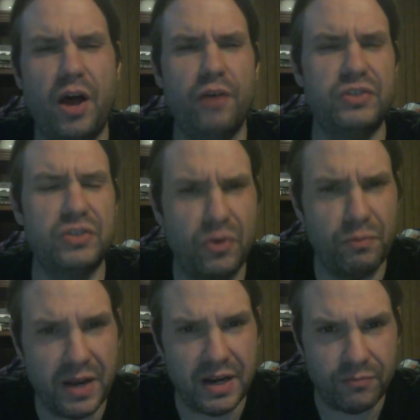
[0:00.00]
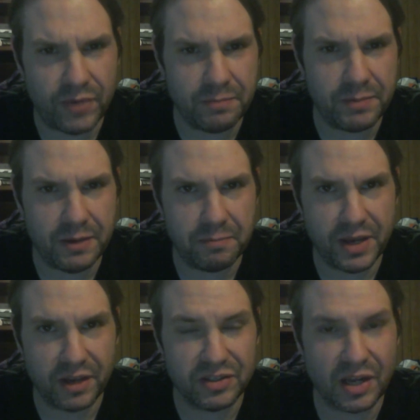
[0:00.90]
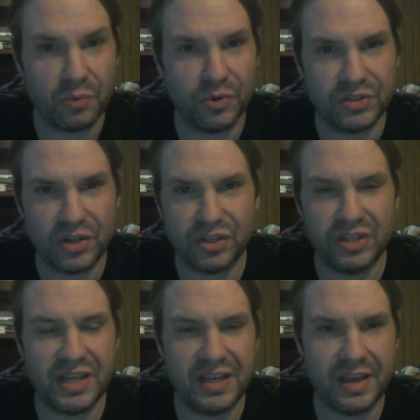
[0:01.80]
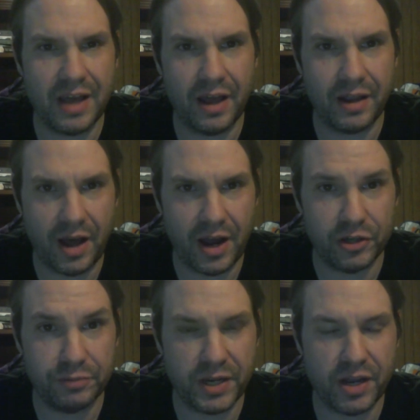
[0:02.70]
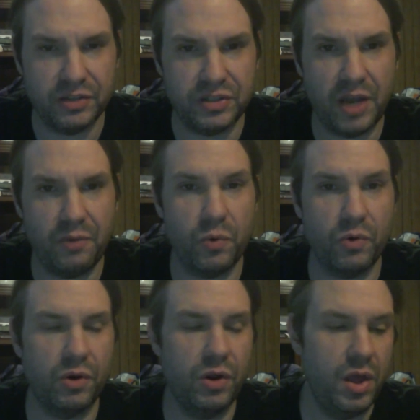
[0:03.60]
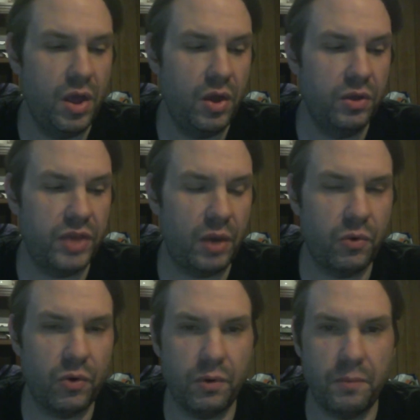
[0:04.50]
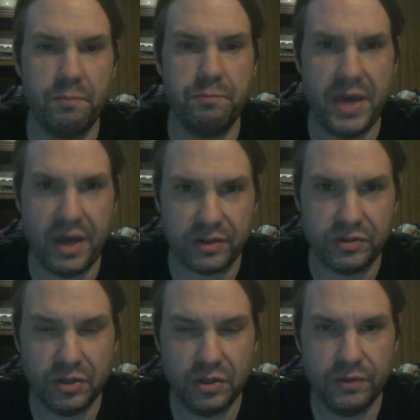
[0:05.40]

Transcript: of so many VP picks that were essentially DEI hires because they were picked